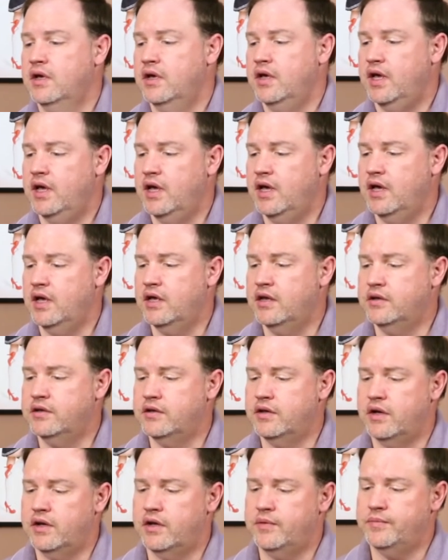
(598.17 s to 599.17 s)
and
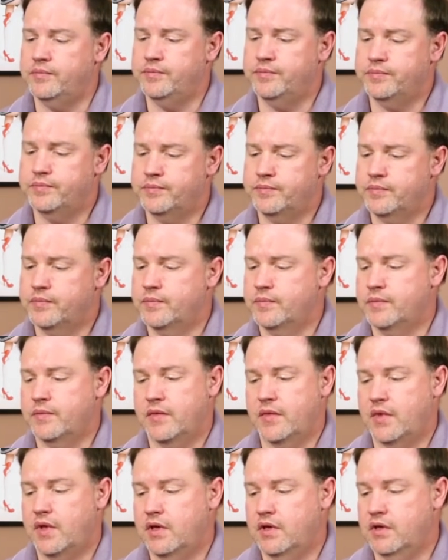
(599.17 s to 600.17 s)
um,
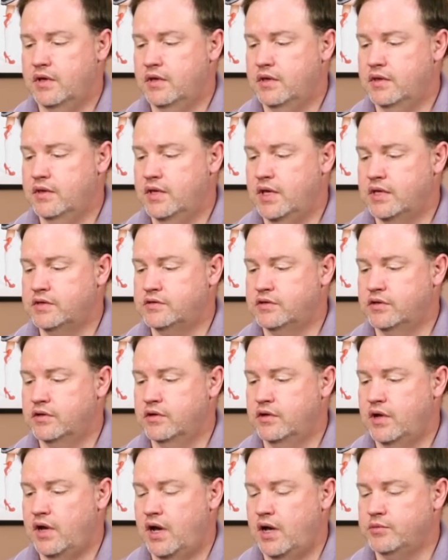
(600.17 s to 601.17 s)
that's a
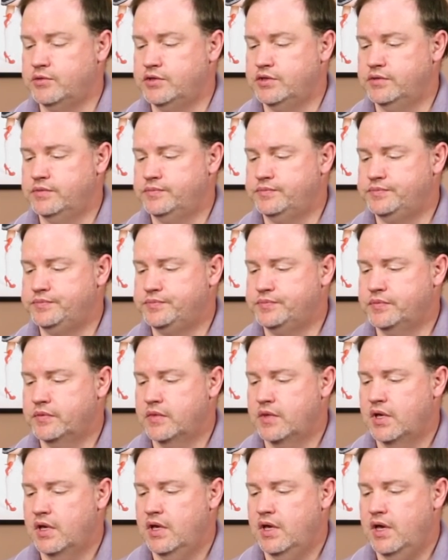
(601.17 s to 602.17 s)
good option.
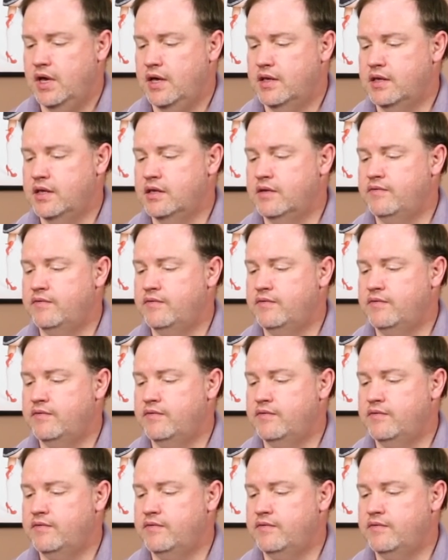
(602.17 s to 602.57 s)
And then the